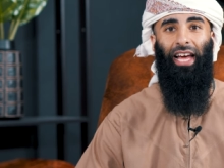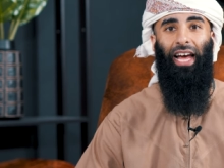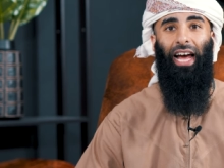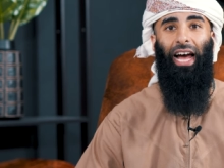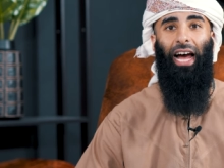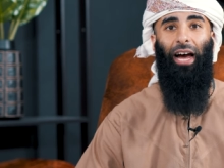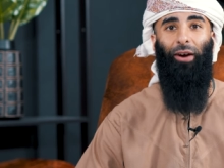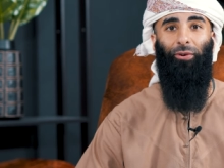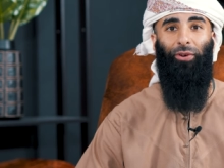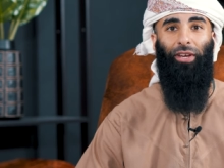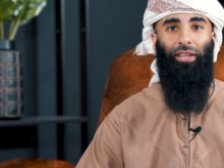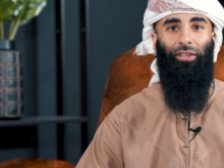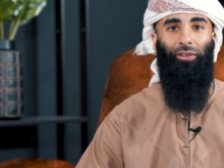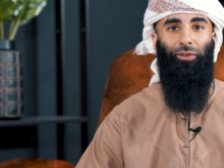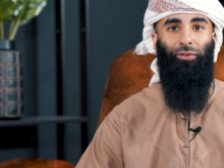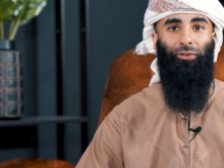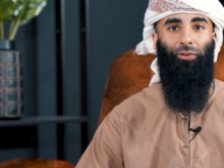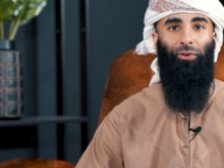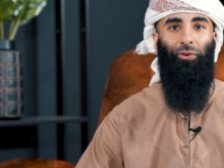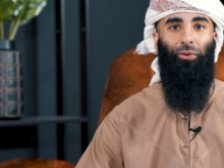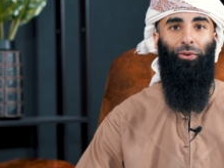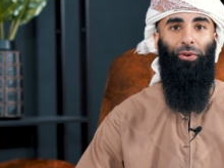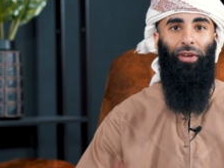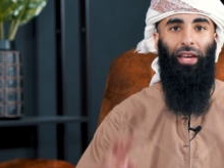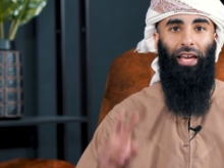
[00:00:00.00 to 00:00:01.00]
How can you
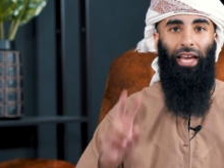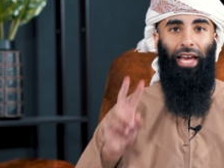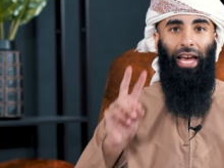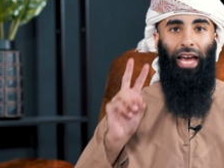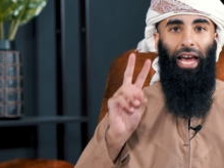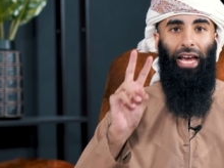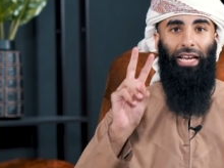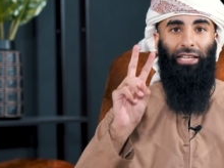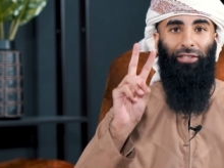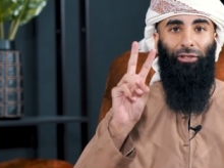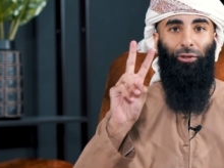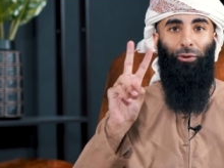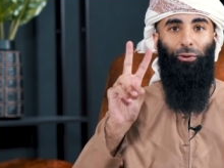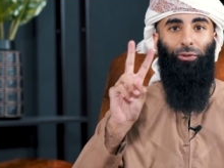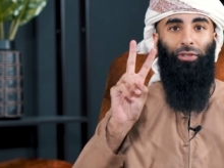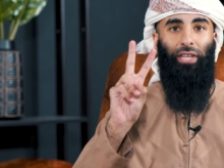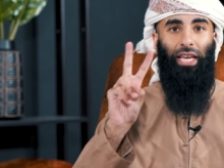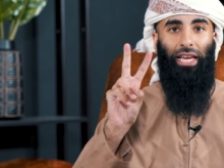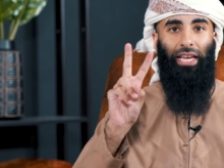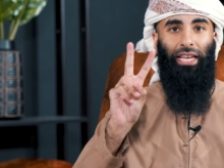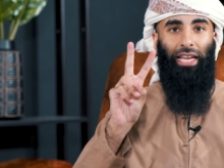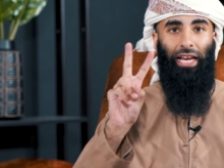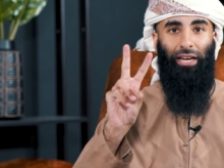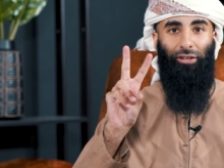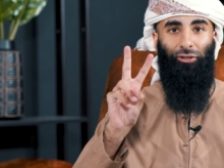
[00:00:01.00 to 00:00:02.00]
do a two
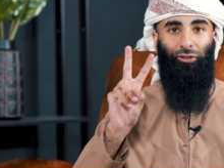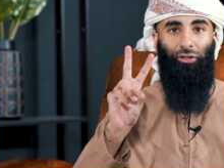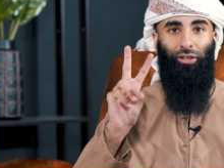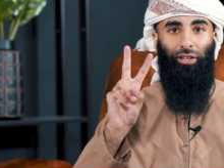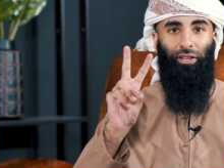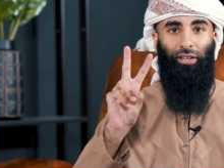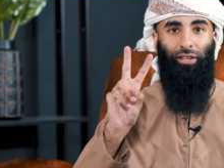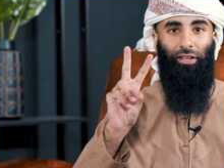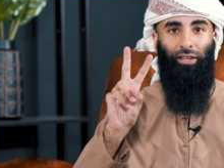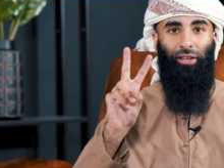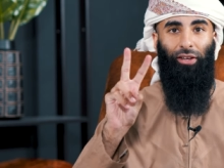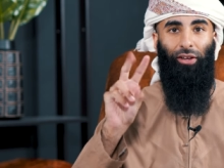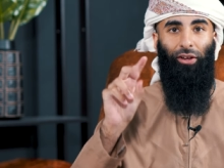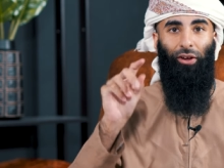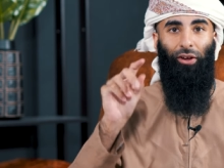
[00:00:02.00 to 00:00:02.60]
second action